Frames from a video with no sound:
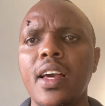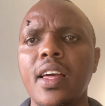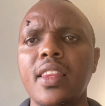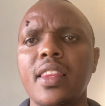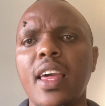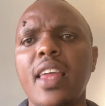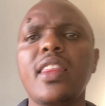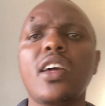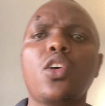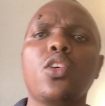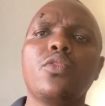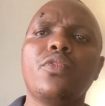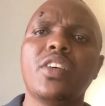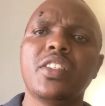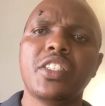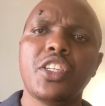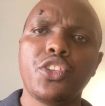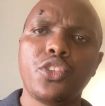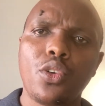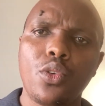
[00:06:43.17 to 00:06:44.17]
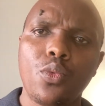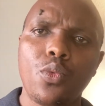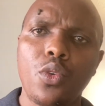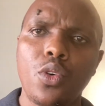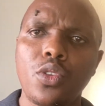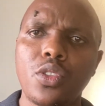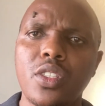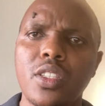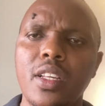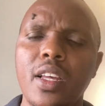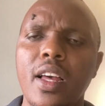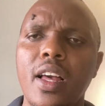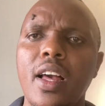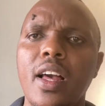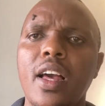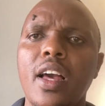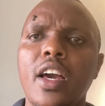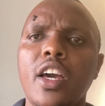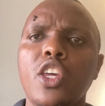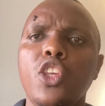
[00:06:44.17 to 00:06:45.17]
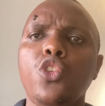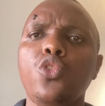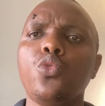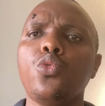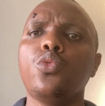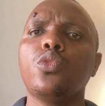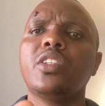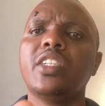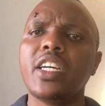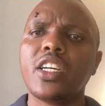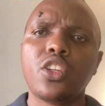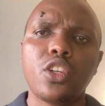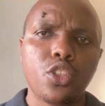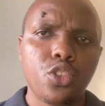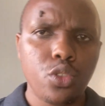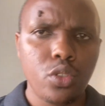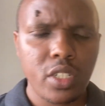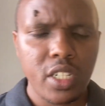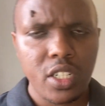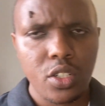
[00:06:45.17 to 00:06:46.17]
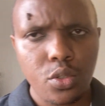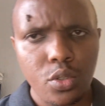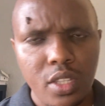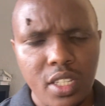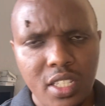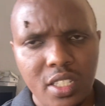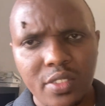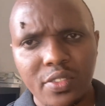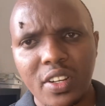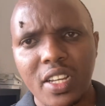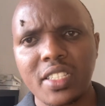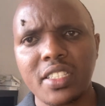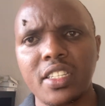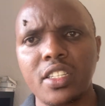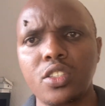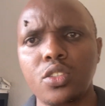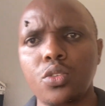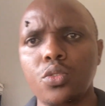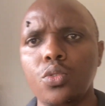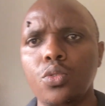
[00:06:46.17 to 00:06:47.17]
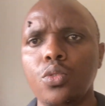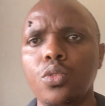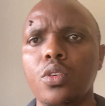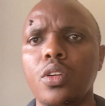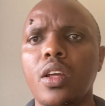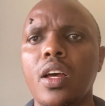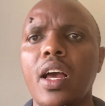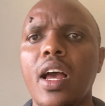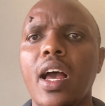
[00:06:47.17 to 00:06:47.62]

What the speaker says: the other conversation was you take your children to this fancy school